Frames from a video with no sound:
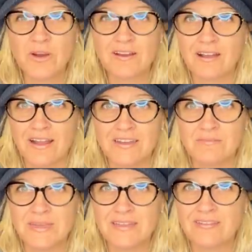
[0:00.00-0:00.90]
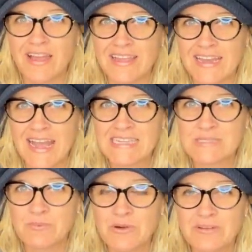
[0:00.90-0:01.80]
and kind of be like an
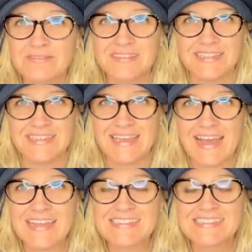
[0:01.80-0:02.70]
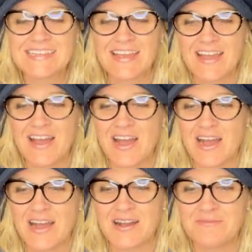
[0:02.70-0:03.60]
expert? Yes.
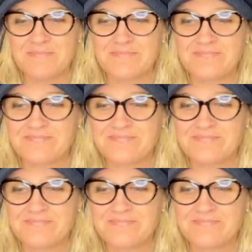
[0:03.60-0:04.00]
Um,